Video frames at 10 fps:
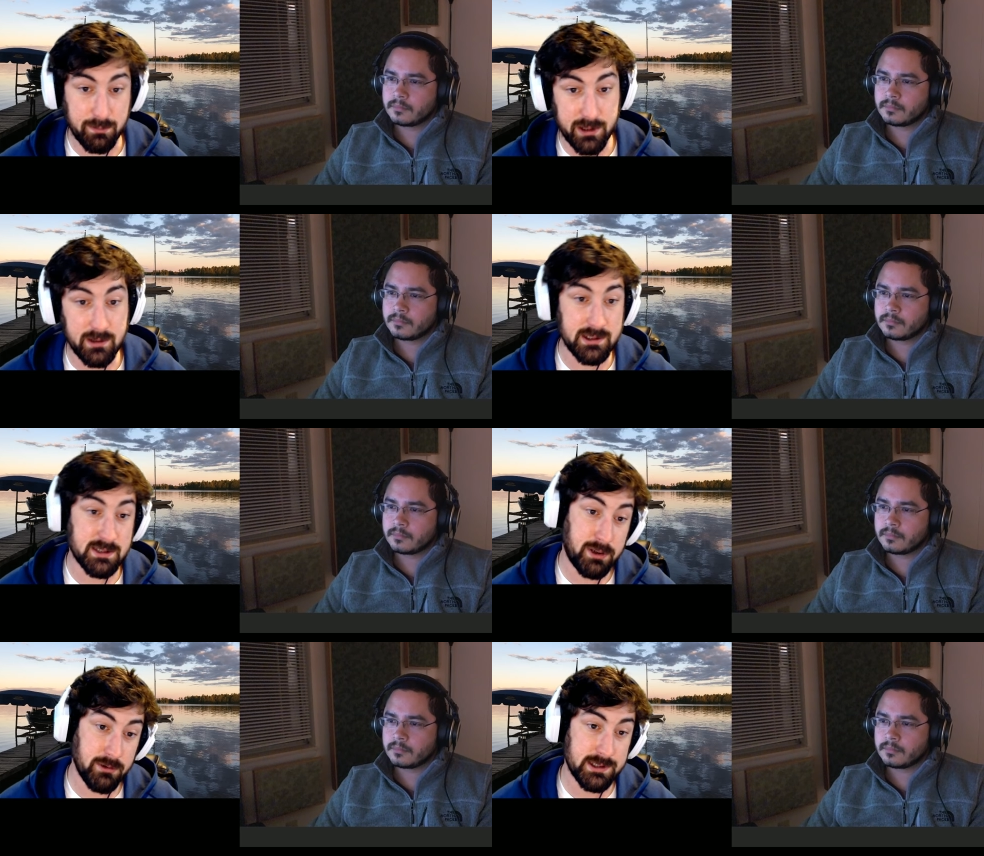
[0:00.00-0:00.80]
Speaker 1: pin this
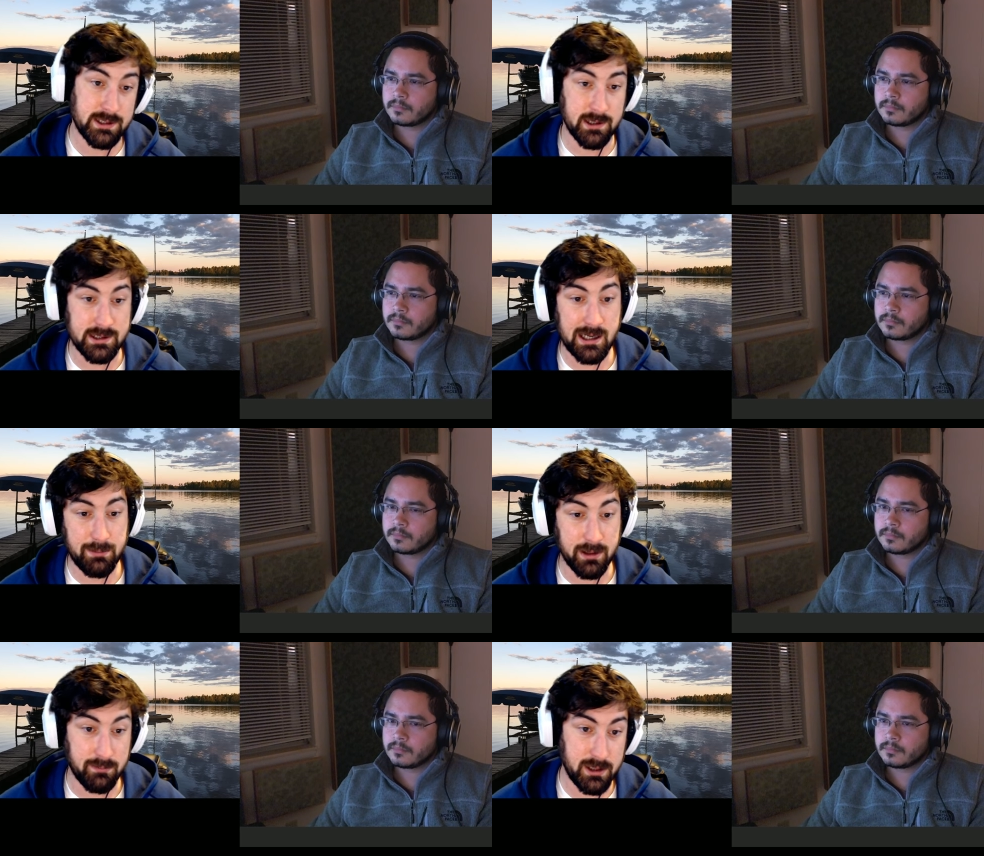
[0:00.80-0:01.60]
post to the top
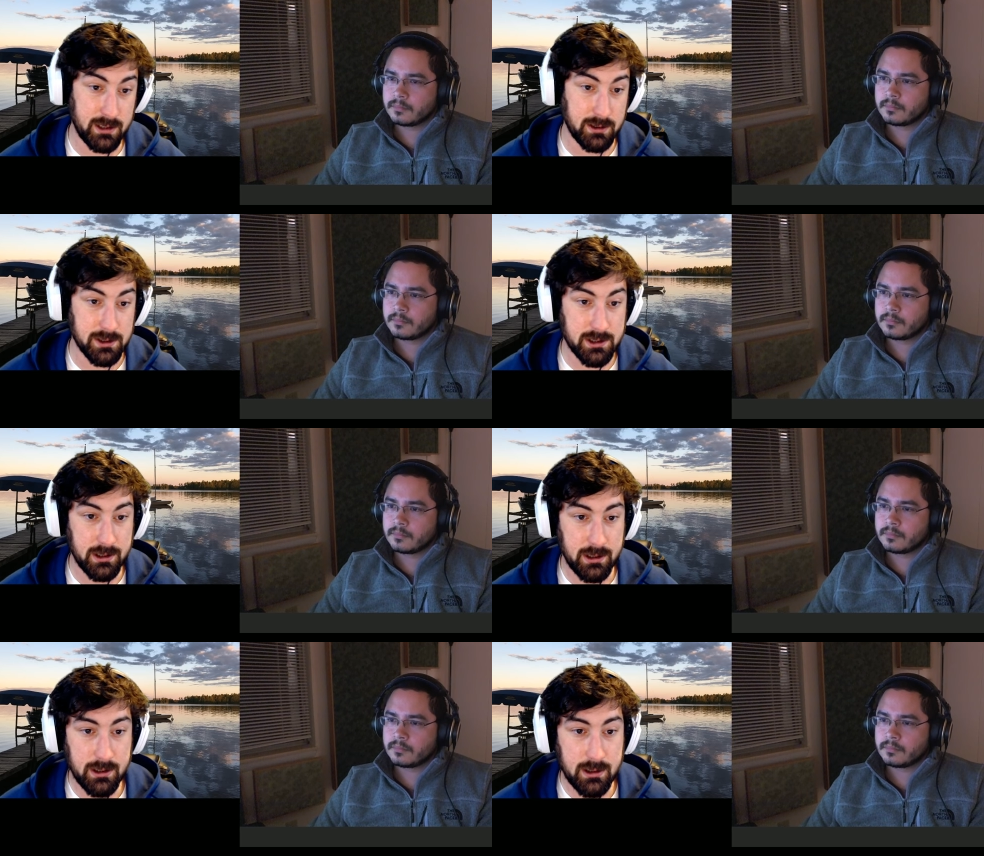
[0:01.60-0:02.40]
of the page
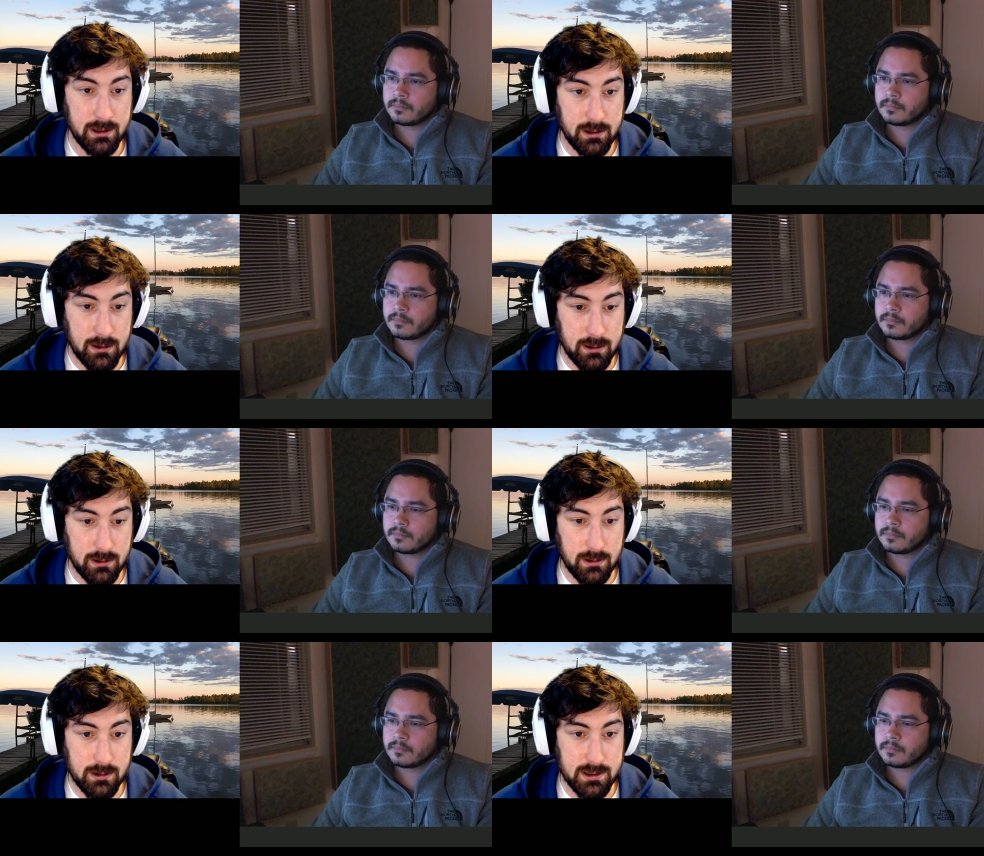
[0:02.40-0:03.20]

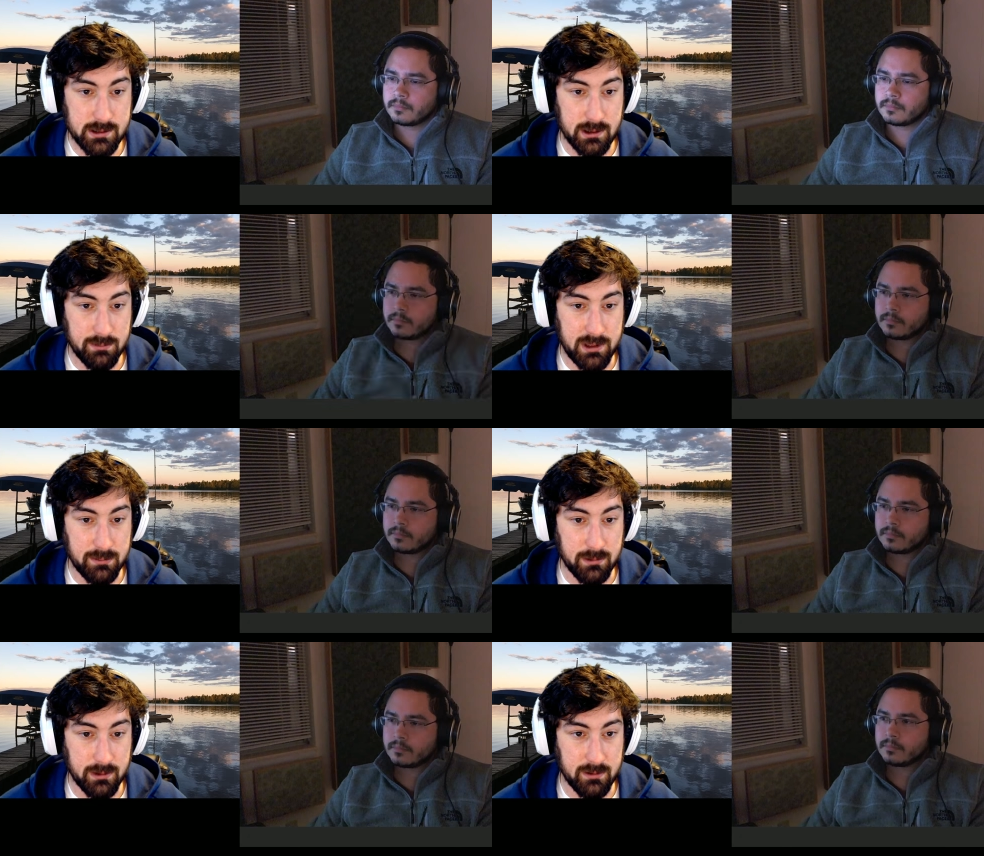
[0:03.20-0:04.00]
so that
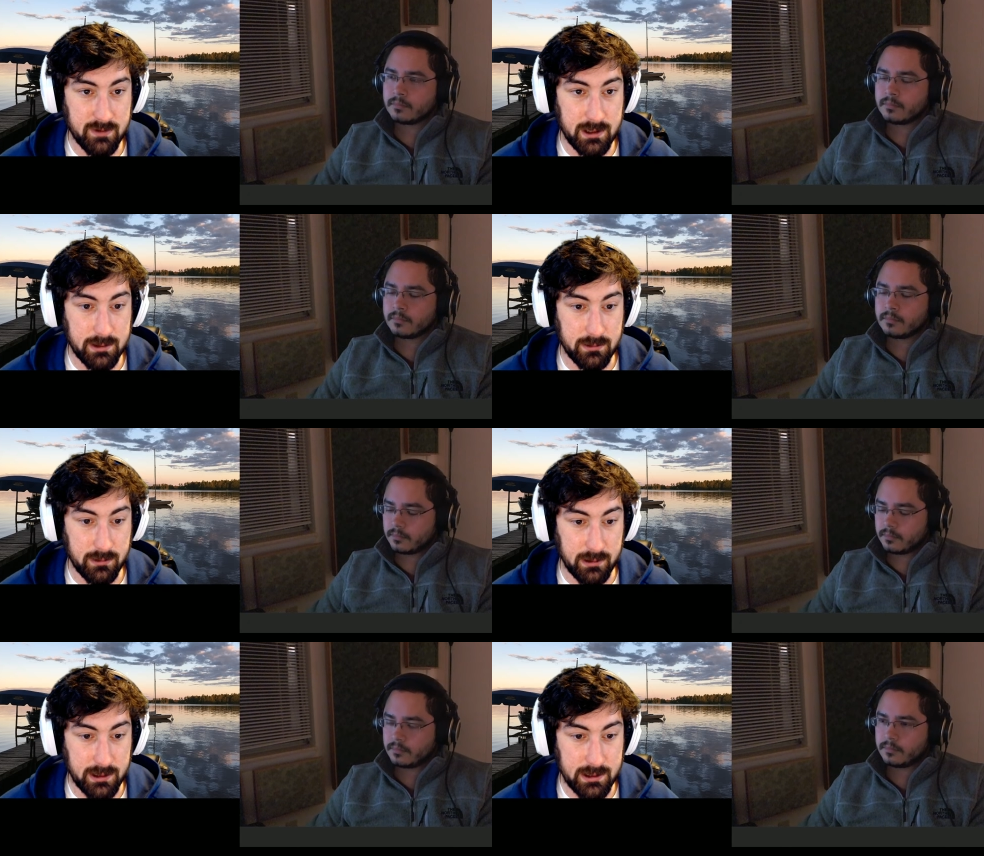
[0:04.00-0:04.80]
people can find it
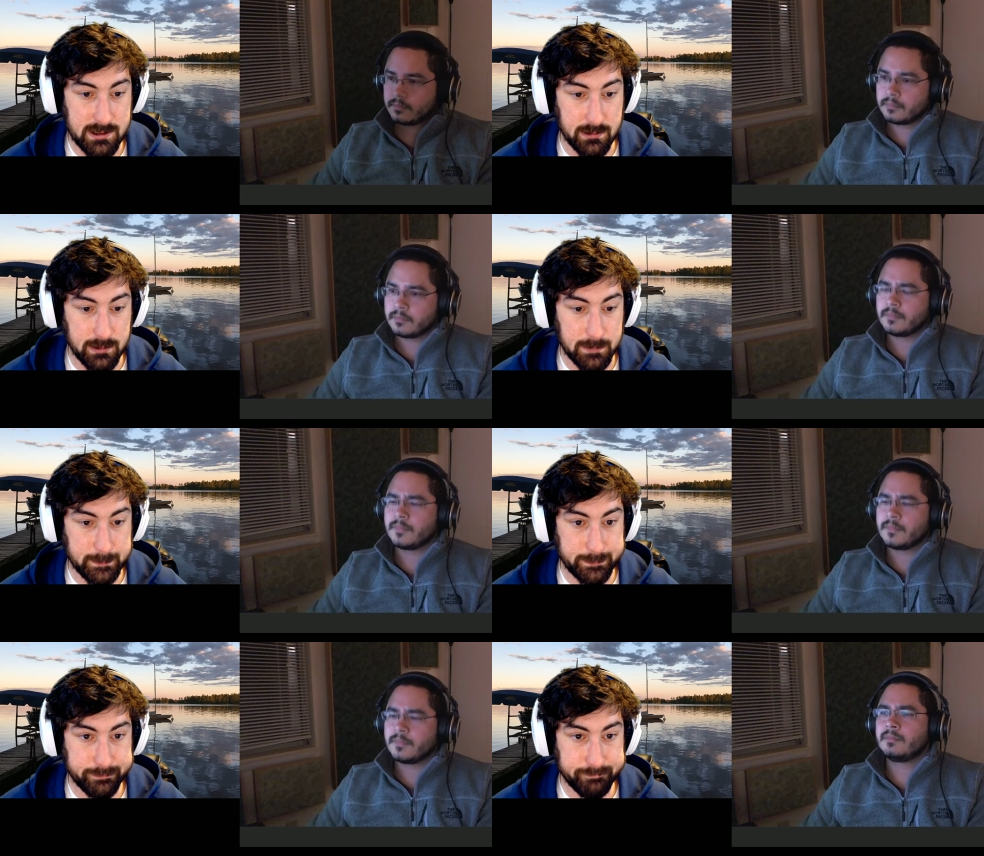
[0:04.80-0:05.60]
really easily?
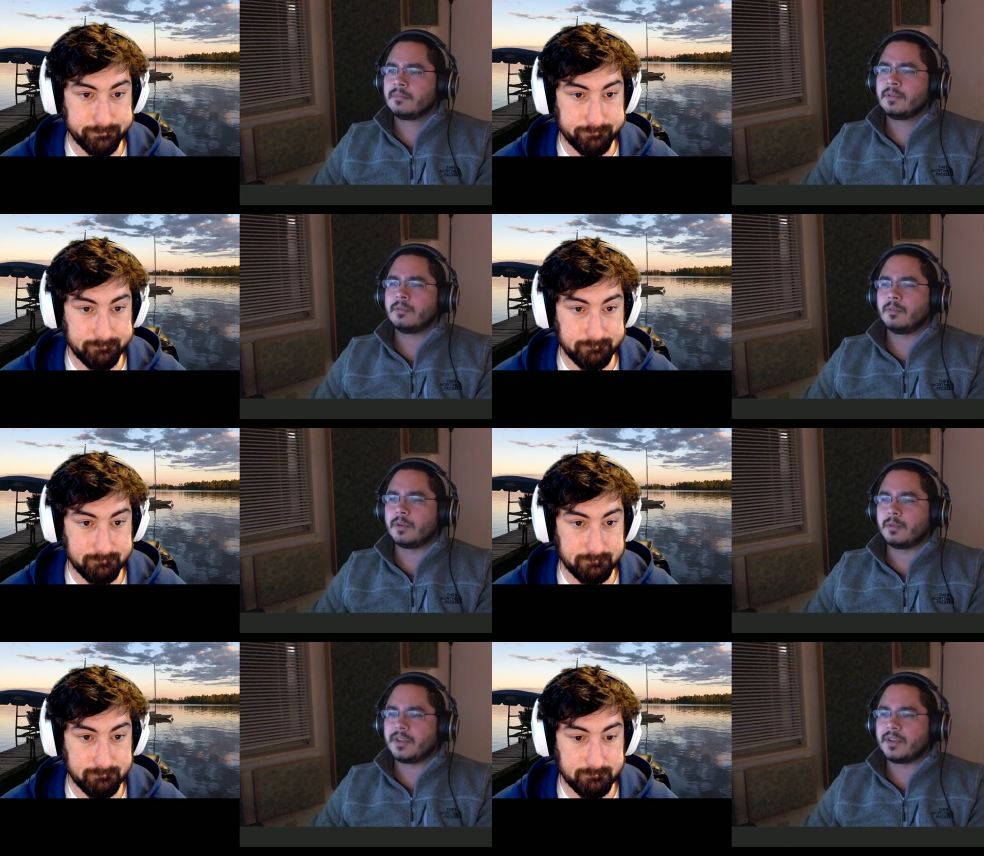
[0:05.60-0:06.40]
Speaker 2: What
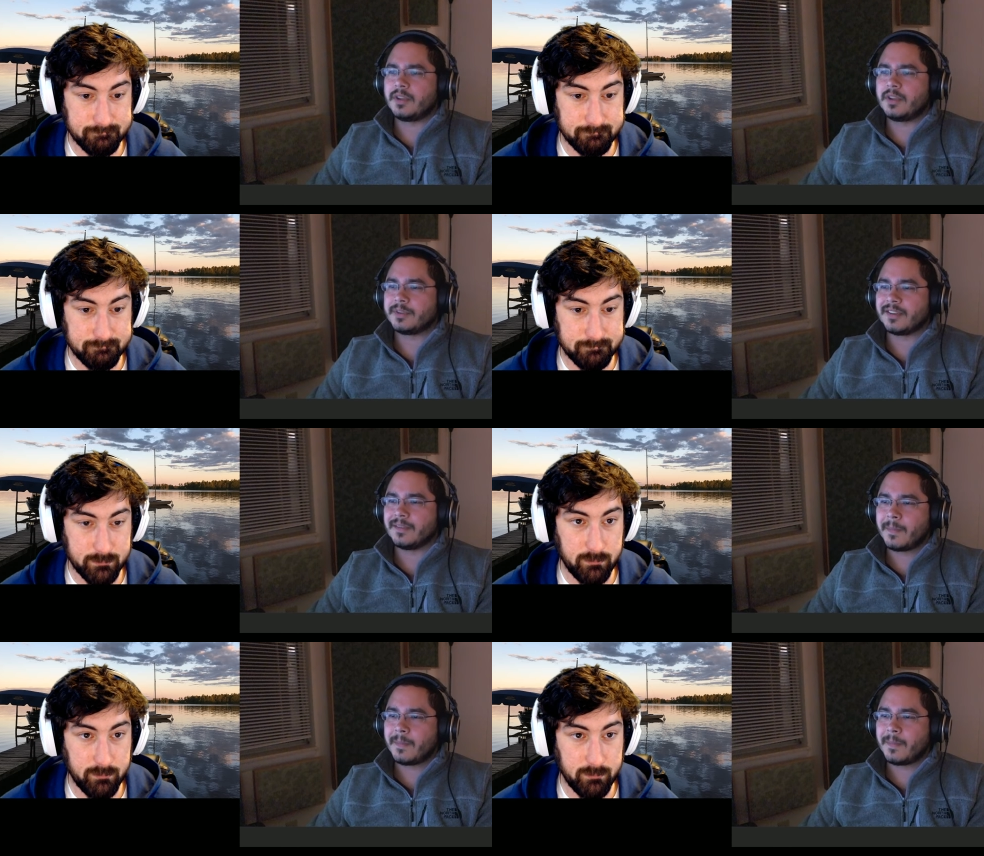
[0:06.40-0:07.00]
what is the website